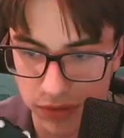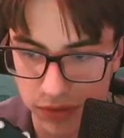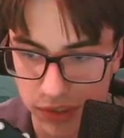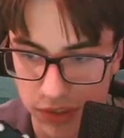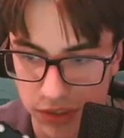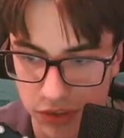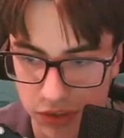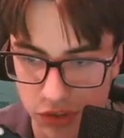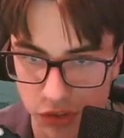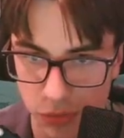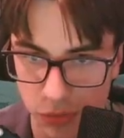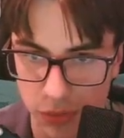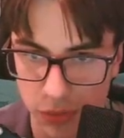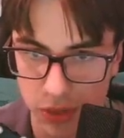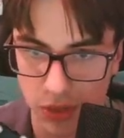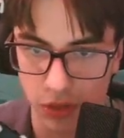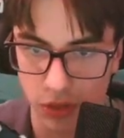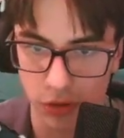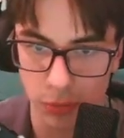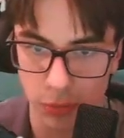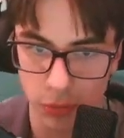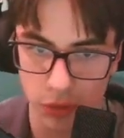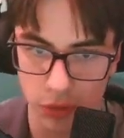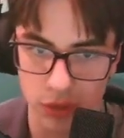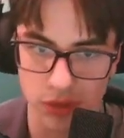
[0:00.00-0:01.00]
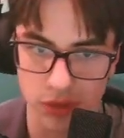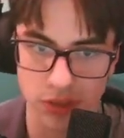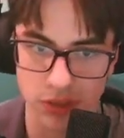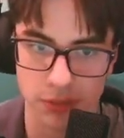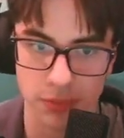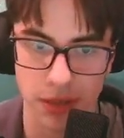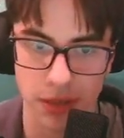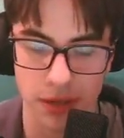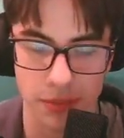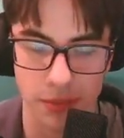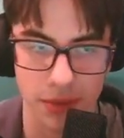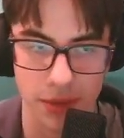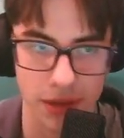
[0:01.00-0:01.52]
in some of the other boys. It's
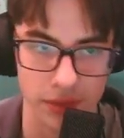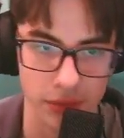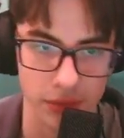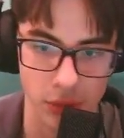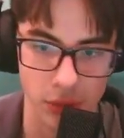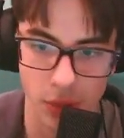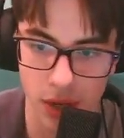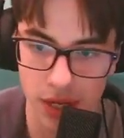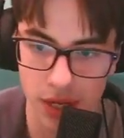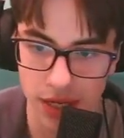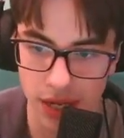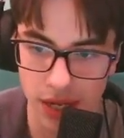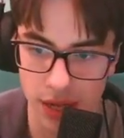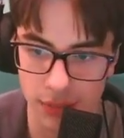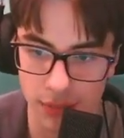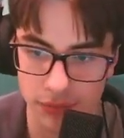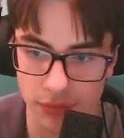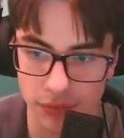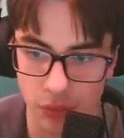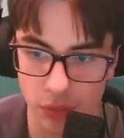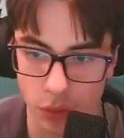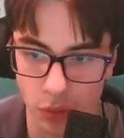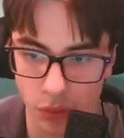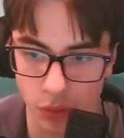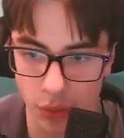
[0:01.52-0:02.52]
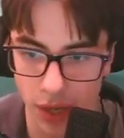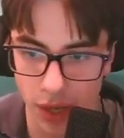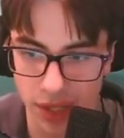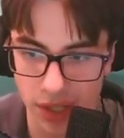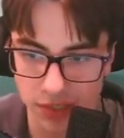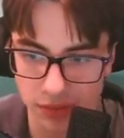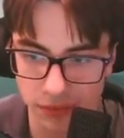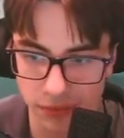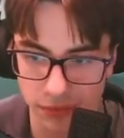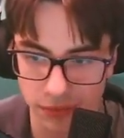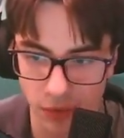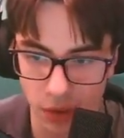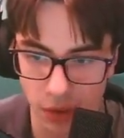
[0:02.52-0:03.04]
been a bit of a quiet game for the likes
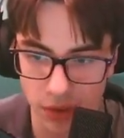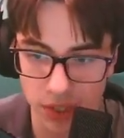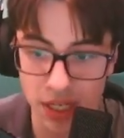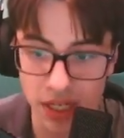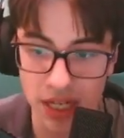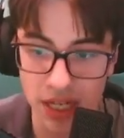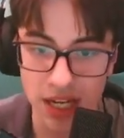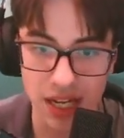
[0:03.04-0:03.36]
of Volland.